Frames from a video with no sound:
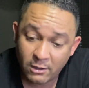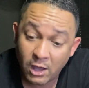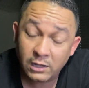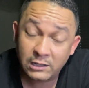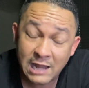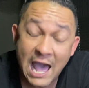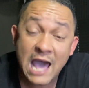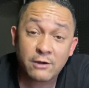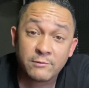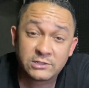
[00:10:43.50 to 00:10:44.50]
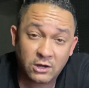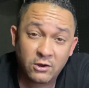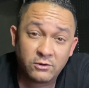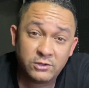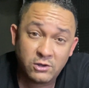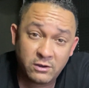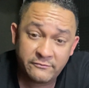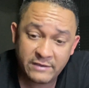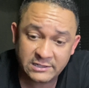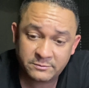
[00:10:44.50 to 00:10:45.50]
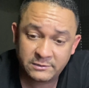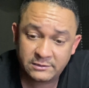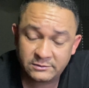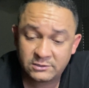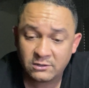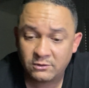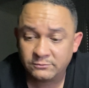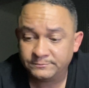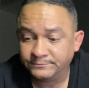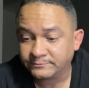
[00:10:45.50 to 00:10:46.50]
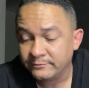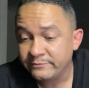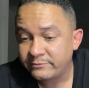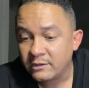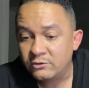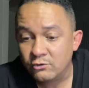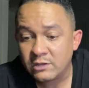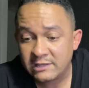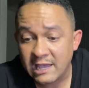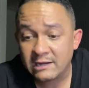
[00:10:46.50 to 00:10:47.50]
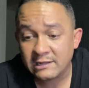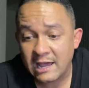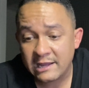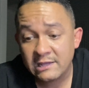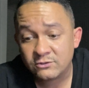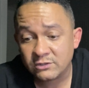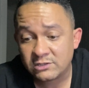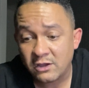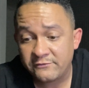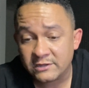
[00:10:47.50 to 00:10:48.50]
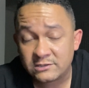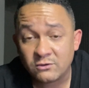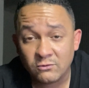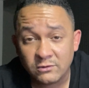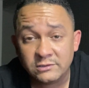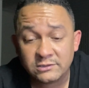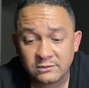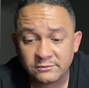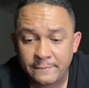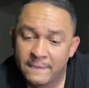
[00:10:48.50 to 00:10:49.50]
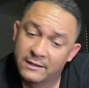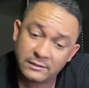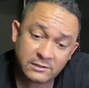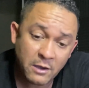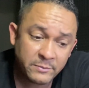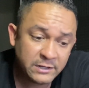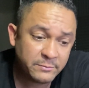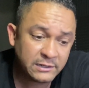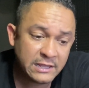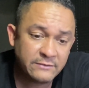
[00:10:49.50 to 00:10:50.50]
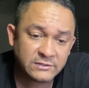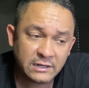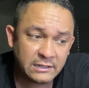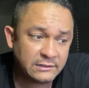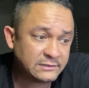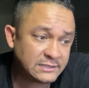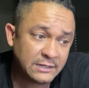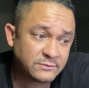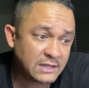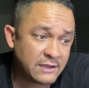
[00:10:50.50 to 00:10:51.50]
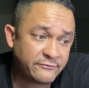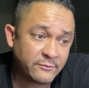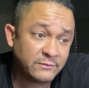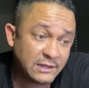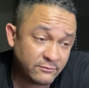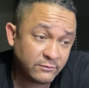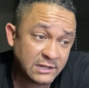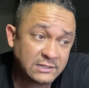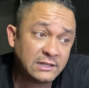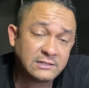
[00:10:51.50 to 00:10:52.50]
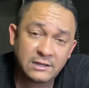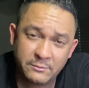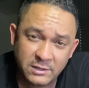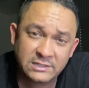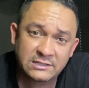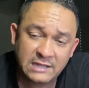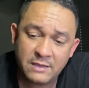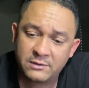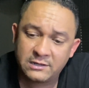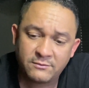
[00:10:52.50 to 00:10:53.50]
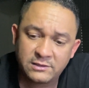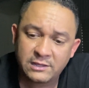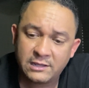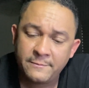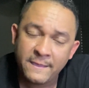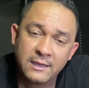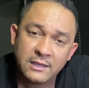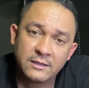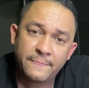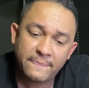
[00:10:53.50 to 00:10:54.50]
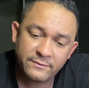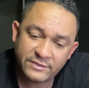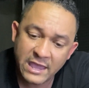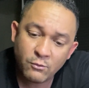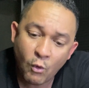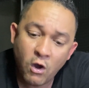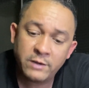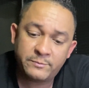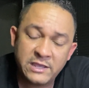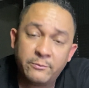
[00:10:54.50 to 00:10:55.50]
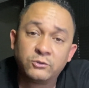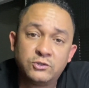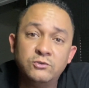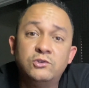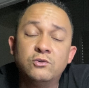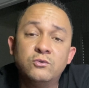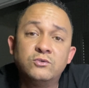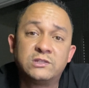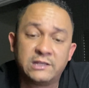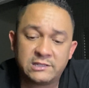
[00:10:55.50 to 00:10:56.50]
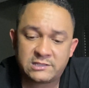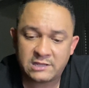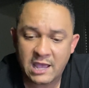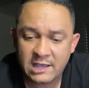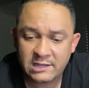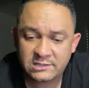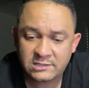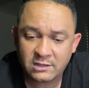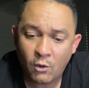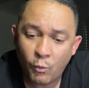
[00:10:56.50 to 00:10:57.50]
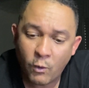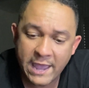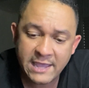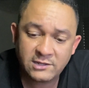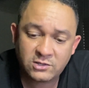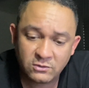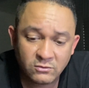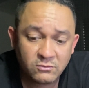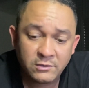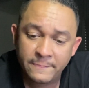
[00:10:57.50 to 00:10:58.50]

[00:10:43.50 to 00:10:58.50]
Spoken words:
a lot of return on your investment. So you can gain a lot of interest off of this coin. So the company believes in it, and it seems like from listening to their mission statement and everything, they want people to use this as a way to